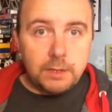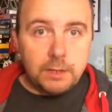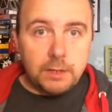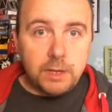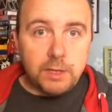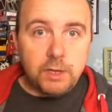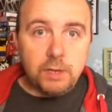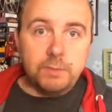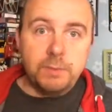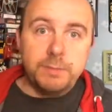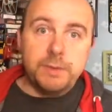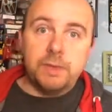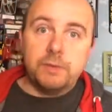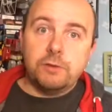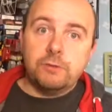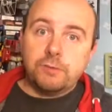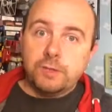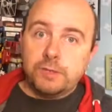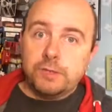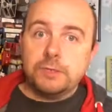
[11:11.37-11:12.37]
I know my mate
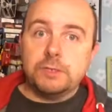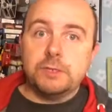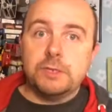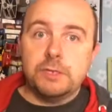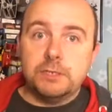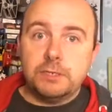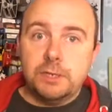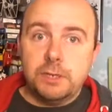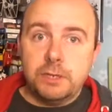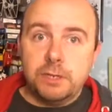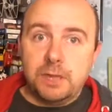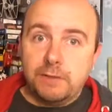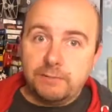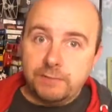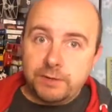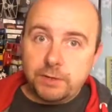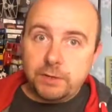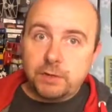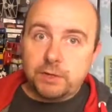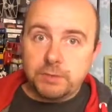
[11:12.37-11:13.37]
Chris is a
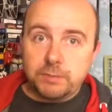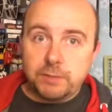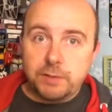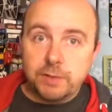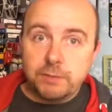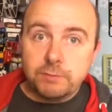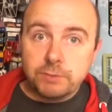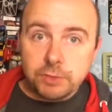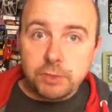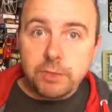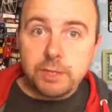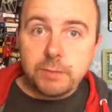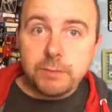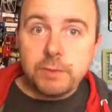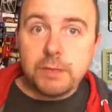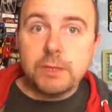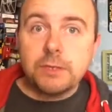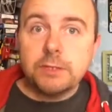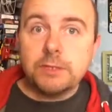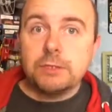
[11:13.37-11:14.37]
avid cosplayer. I'm sure he'll be
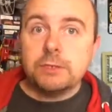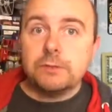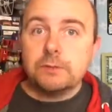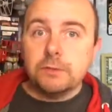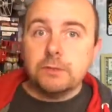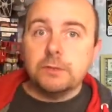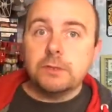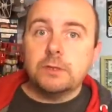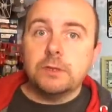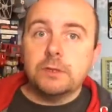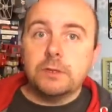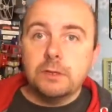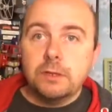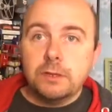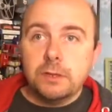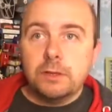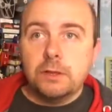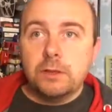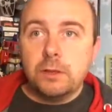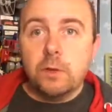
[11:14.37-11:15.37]
there too.
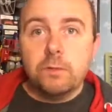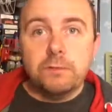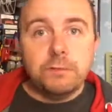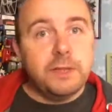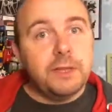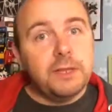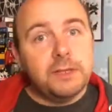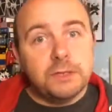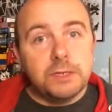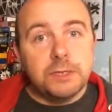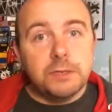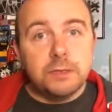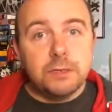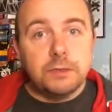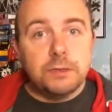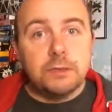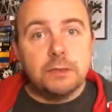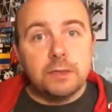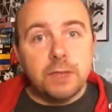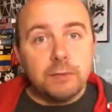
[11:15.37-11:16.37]
Hopefully he's in a
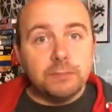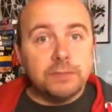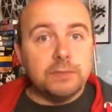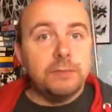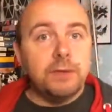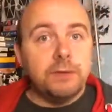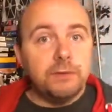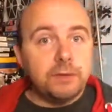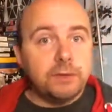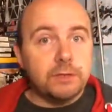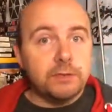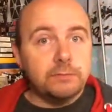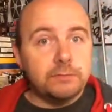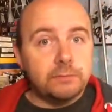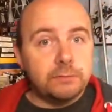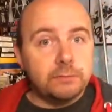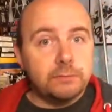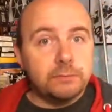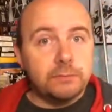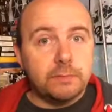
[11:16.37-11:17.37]
Captain America
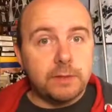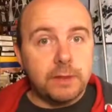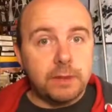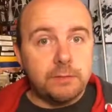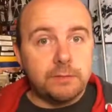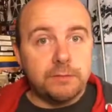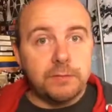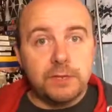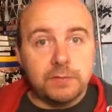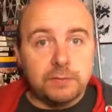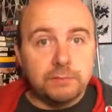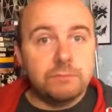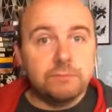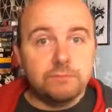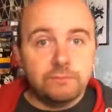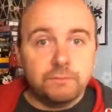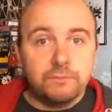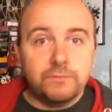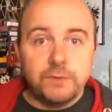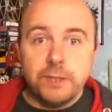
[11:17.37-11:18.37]
outfit. It's
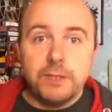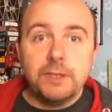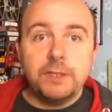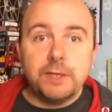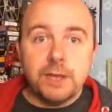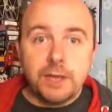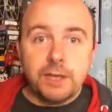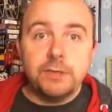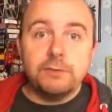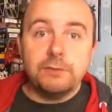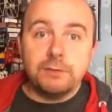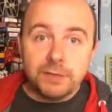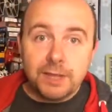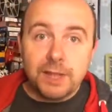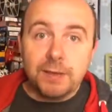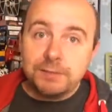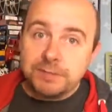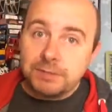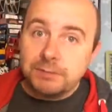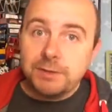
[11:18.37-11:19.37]
really accurate
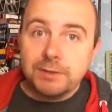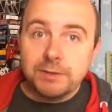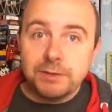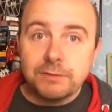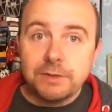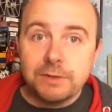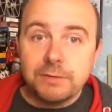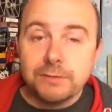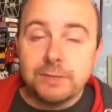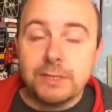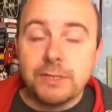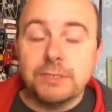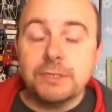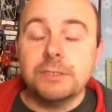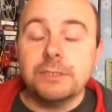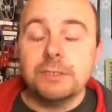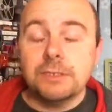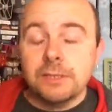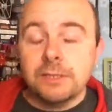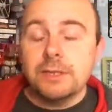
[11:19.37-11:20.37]
Captain America outfit
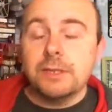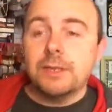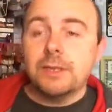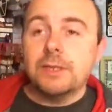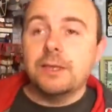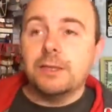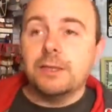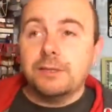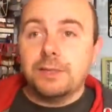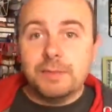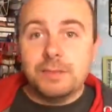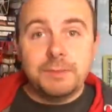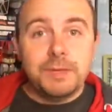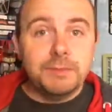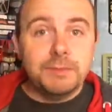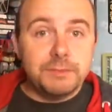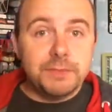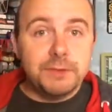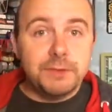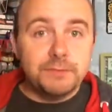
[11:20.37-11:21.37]
actually that he made
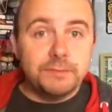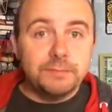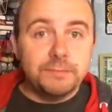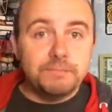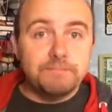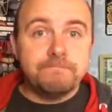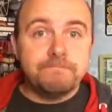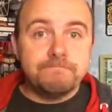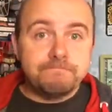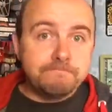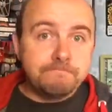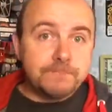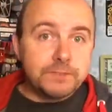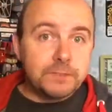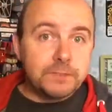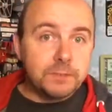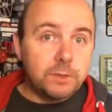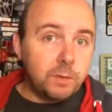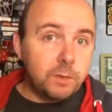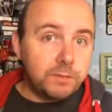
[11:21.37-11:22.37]
himself.
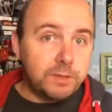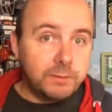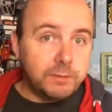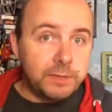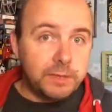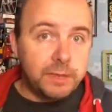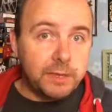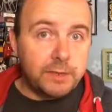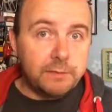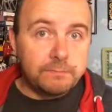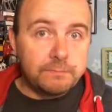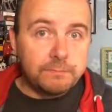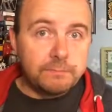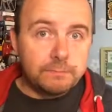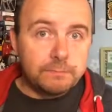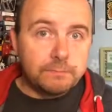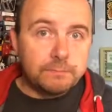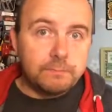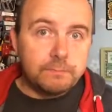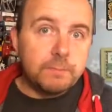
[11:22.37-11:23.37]
So hopefully he'll be there
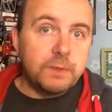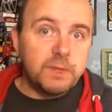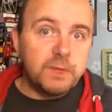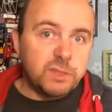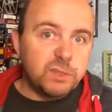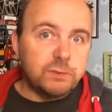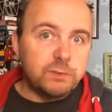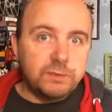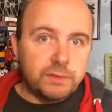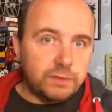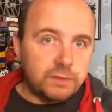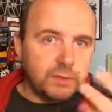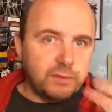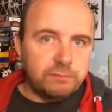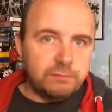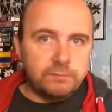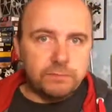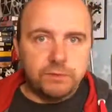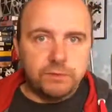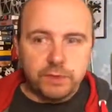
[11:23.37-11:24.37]
in something. I'll
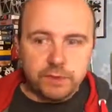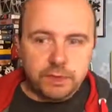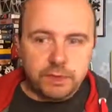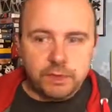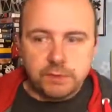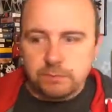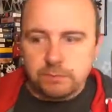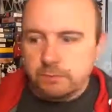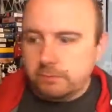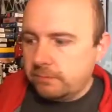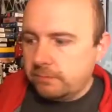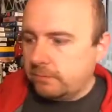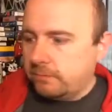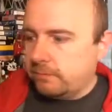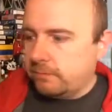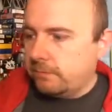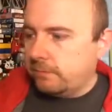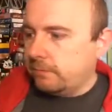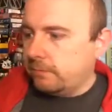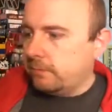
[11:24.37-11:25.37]
try and get some
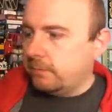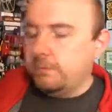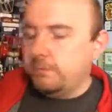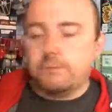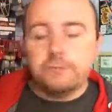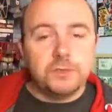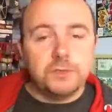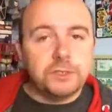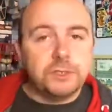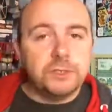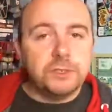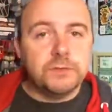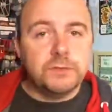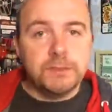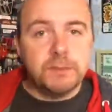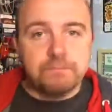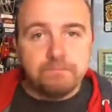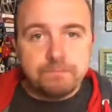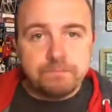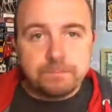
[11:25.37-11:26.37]
footage of
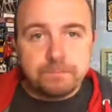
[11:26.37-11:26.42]
him.